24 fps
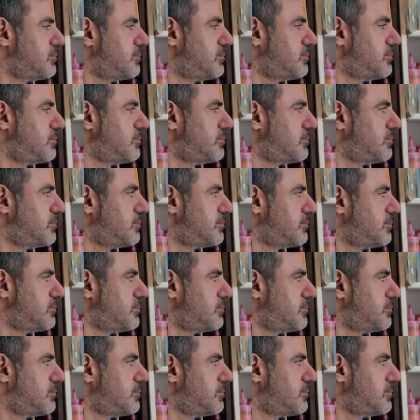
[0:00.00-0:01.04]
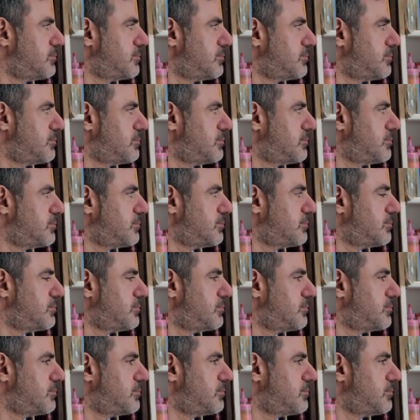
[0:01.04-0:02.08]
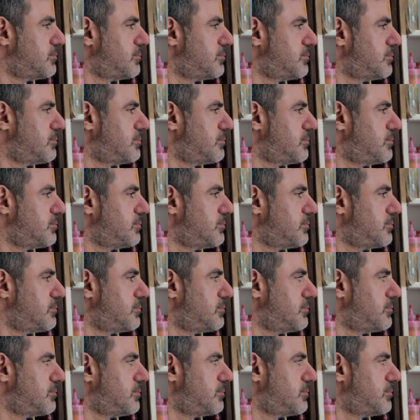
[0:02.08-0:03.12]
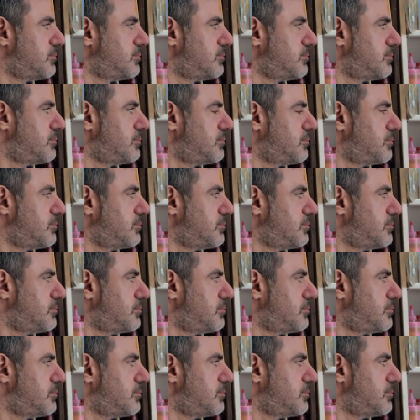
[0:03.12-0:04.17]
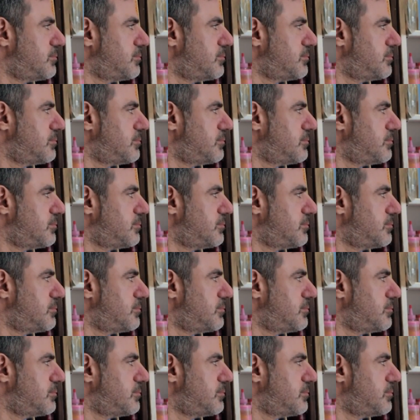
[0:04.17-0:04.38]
No words are spoken by the person on screen.